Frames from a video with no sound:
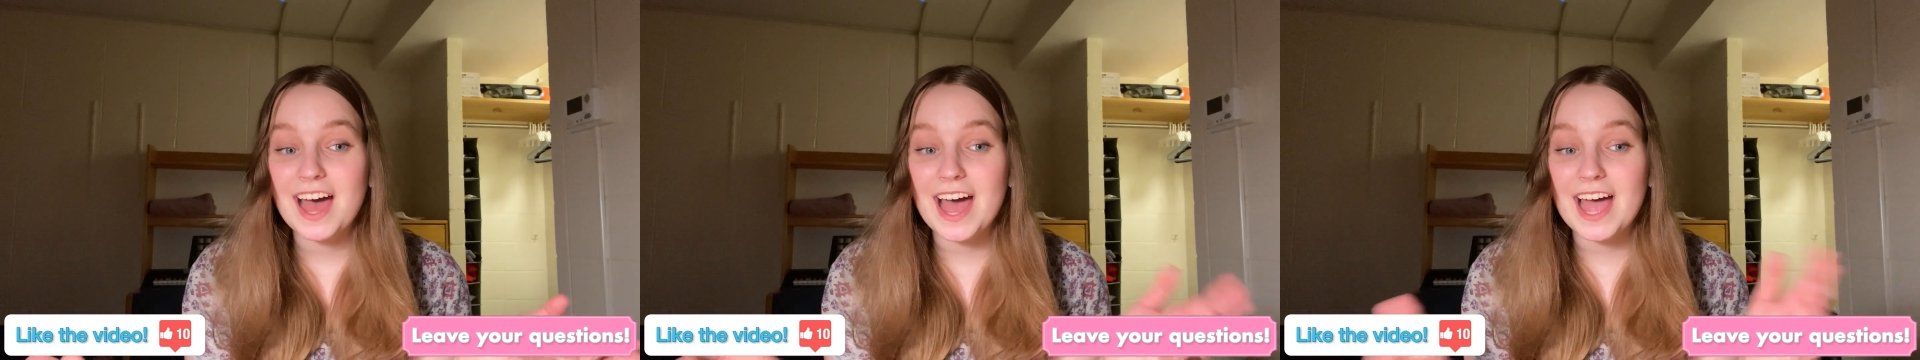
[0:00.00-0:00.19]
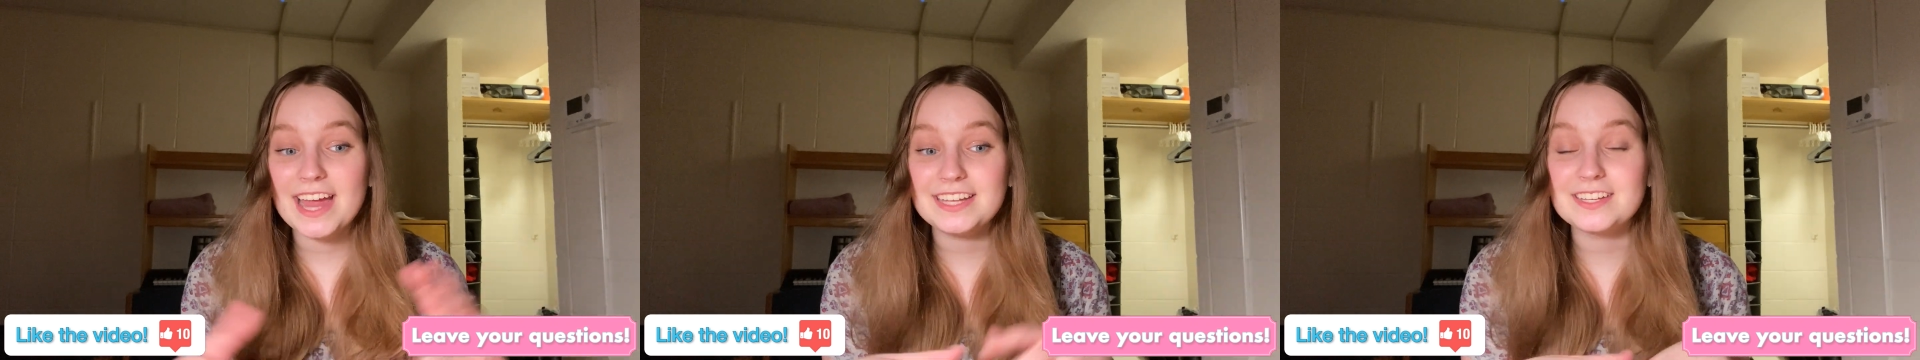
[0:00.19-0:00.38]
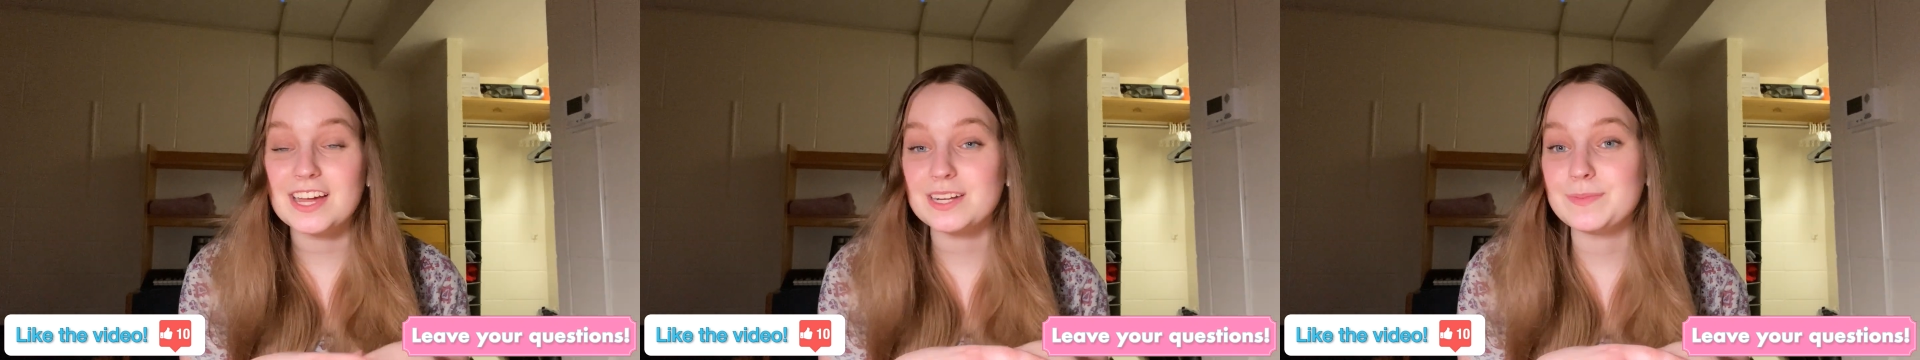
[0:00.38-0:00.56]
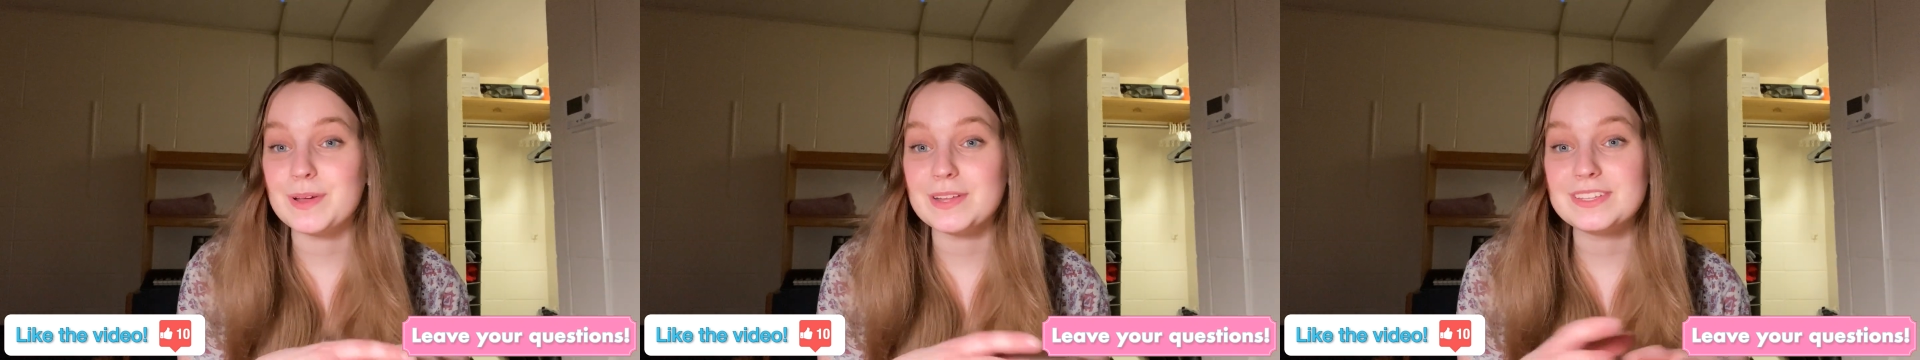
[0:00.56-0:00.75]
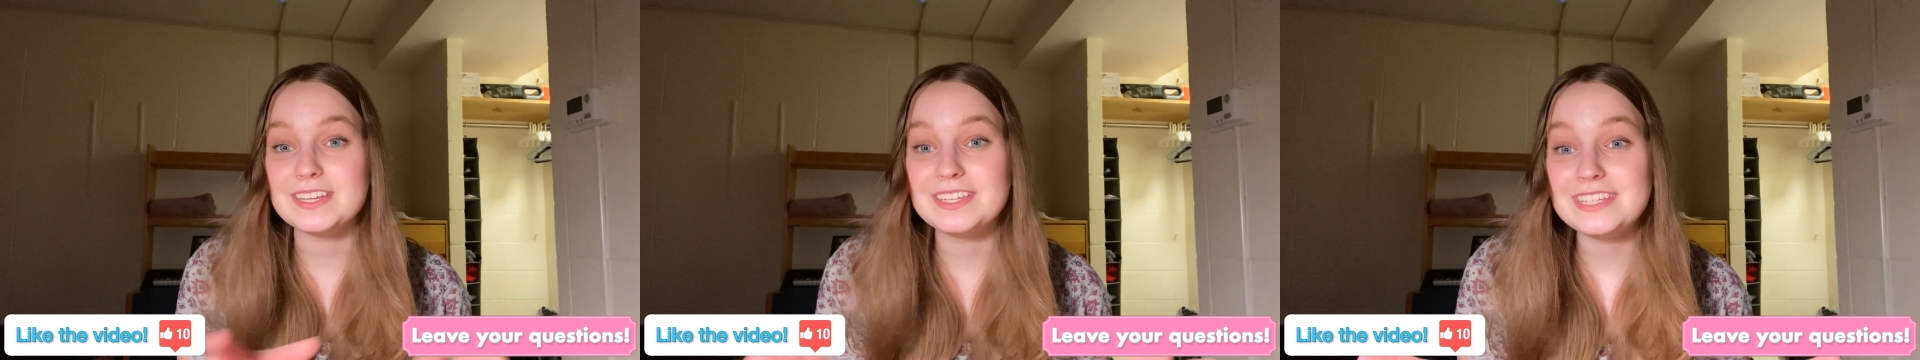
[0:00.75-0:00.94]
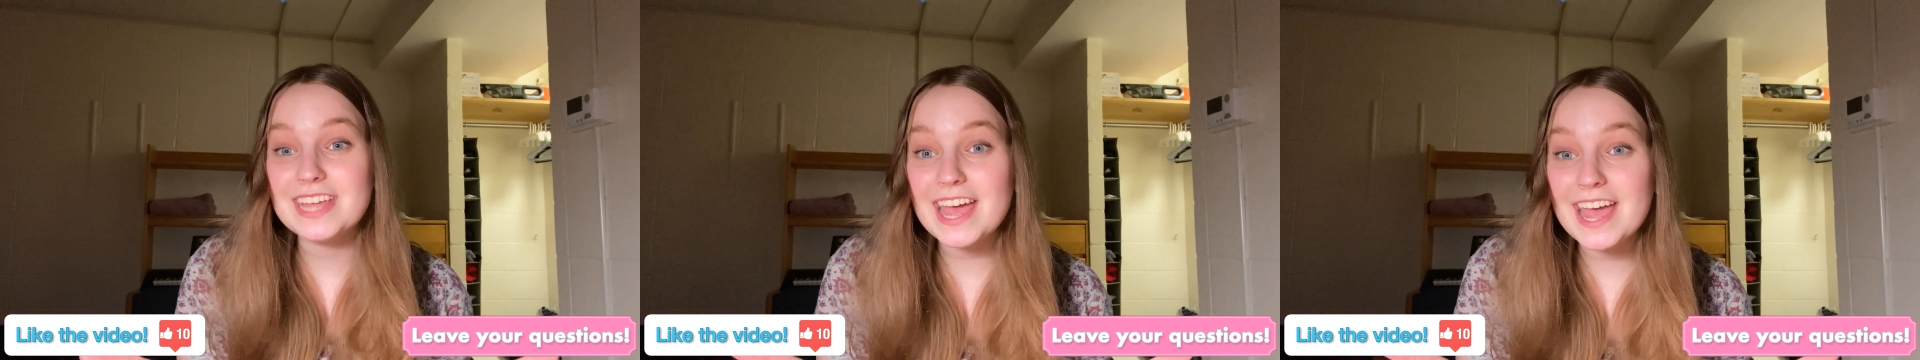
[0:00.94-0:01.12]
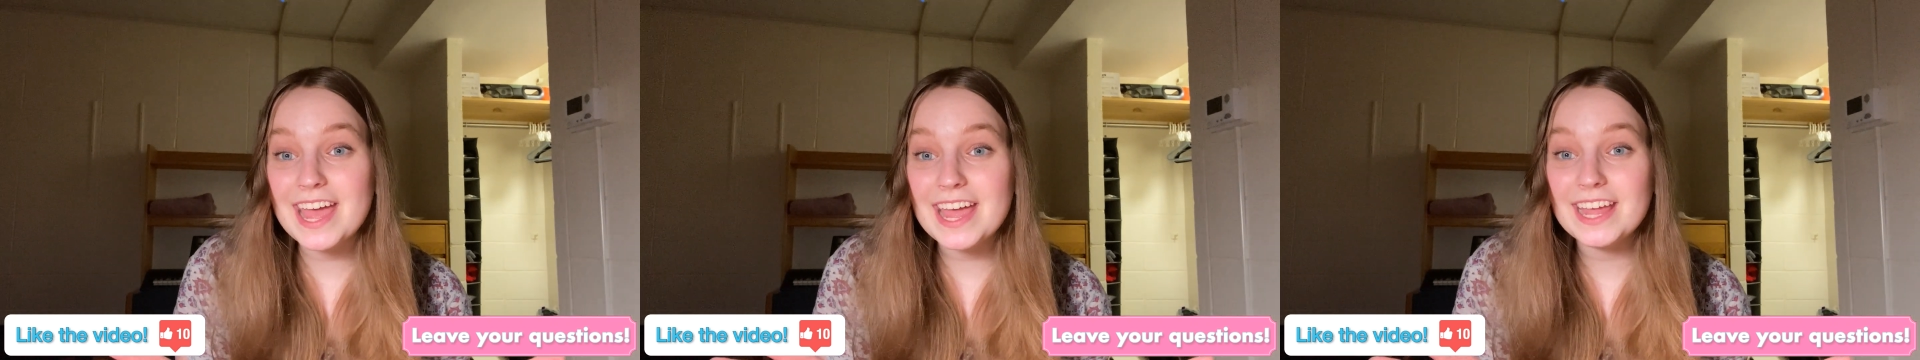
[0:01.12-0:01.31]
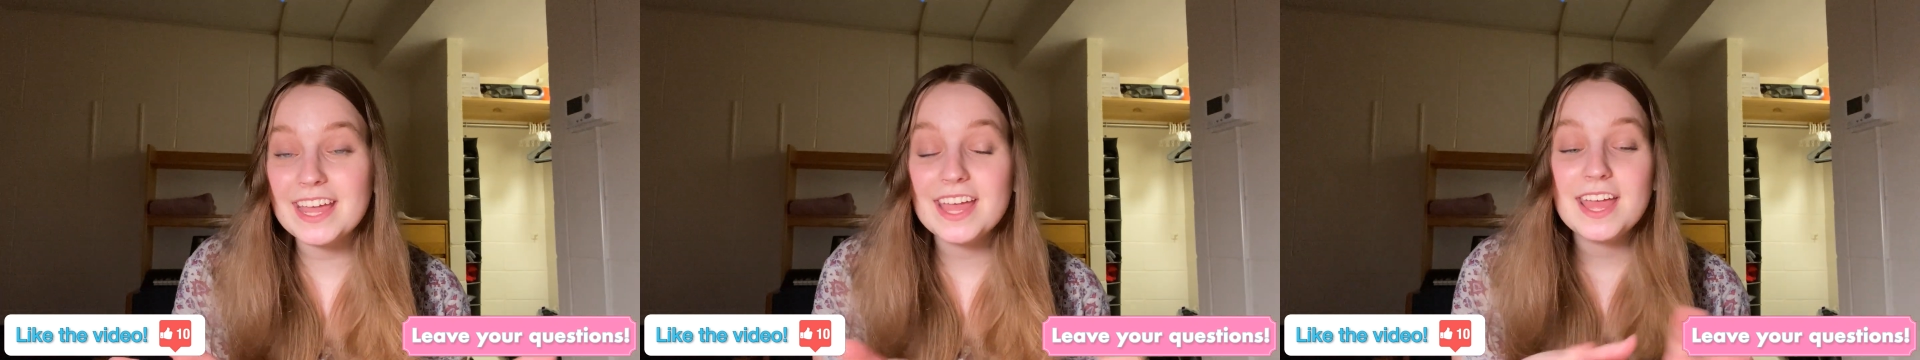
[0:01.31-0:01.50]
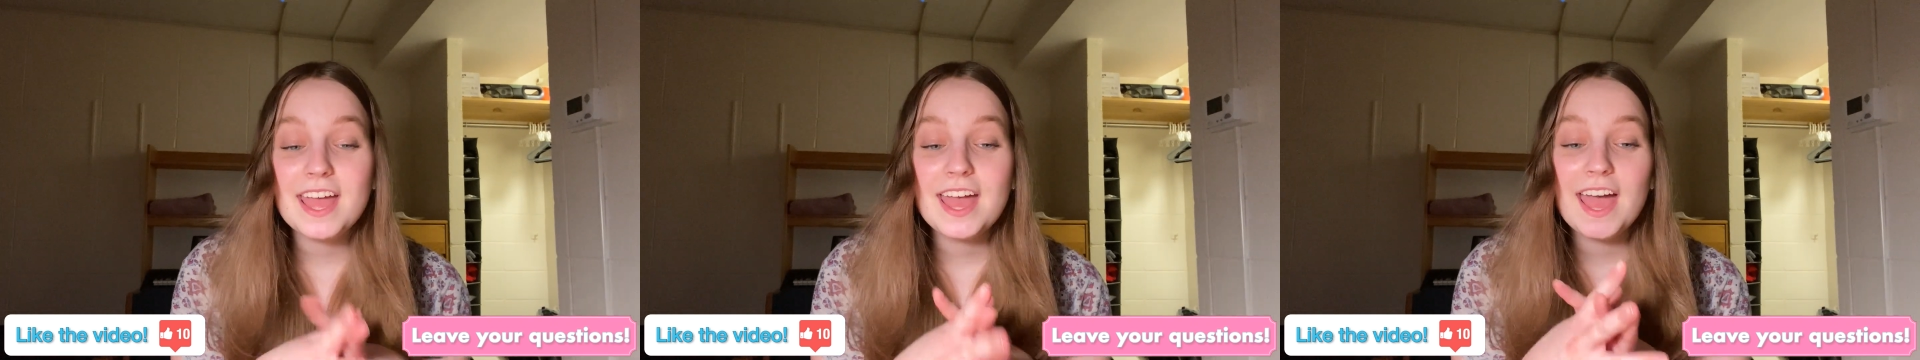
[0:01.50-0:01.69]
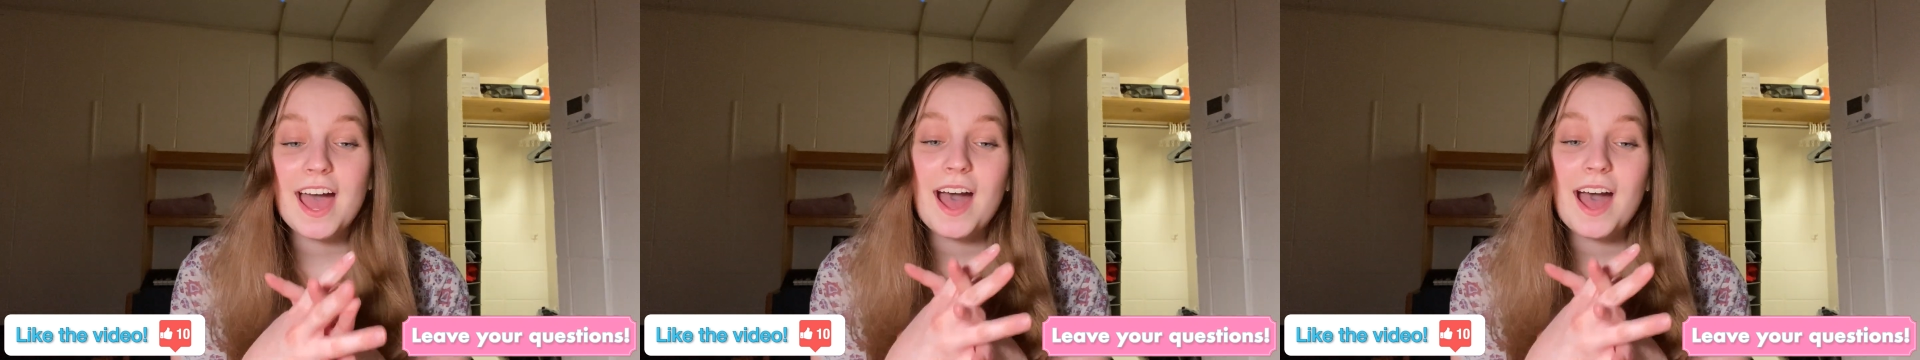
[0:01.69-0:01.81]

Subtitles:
I talked about today,